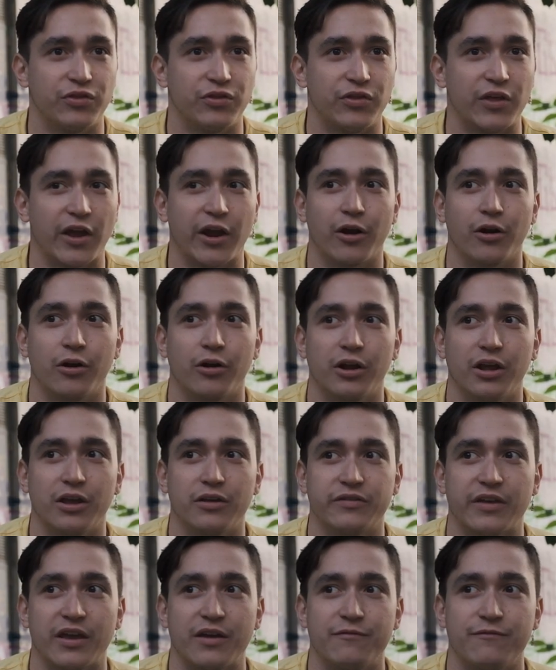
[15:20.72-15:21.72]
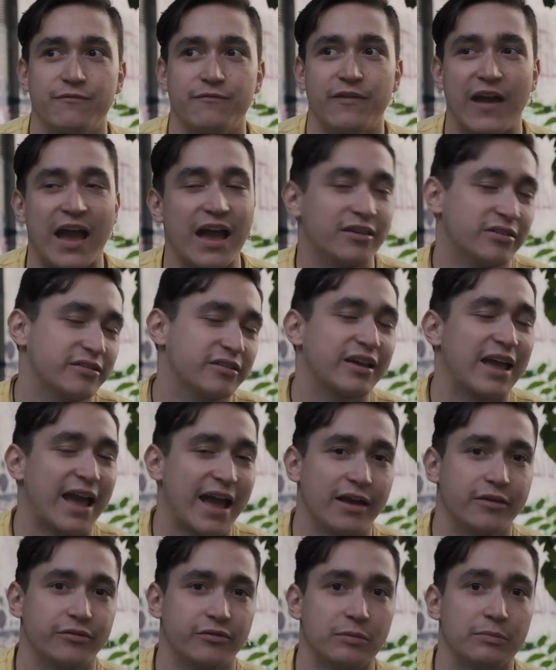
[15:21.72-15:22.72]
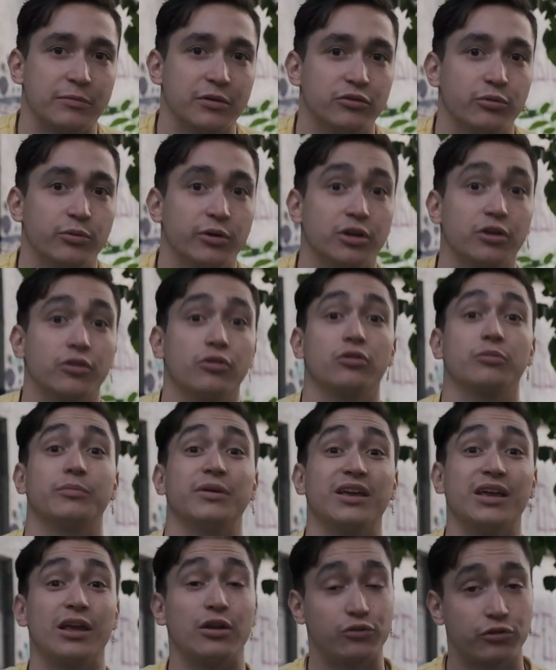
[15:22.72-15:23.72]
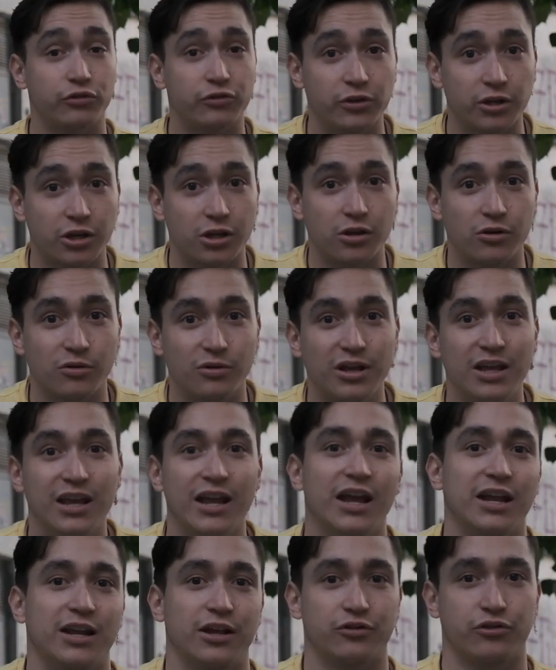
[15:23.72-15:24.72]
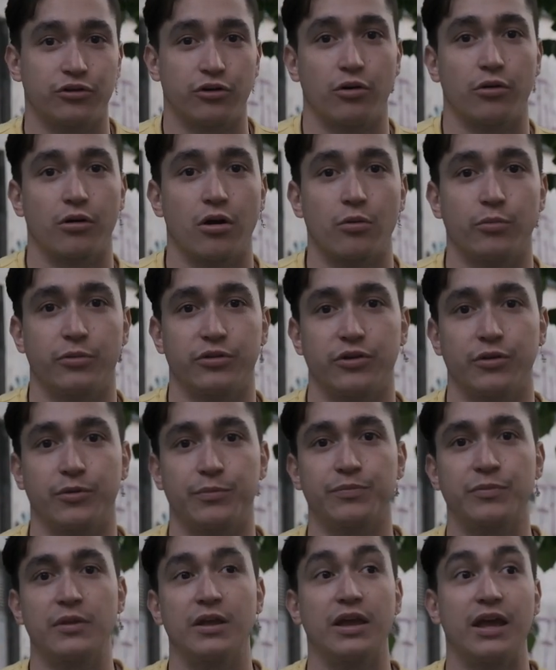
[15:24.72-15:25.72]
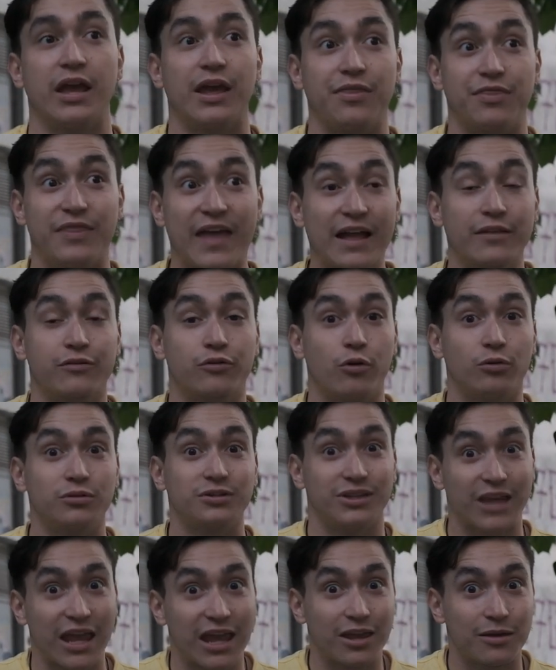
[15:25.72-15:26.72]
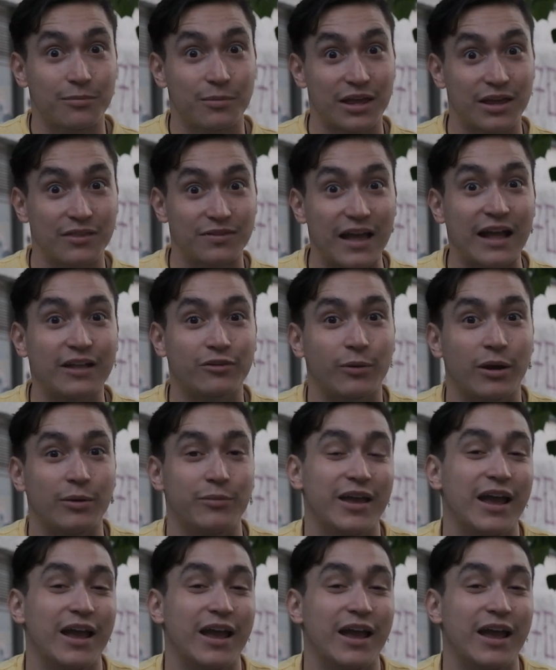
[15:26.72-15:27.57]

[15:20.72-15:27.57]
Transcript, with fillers: there is a vast chasm between a girl being interested in you and actually going home with you. And that's called game. And that's why we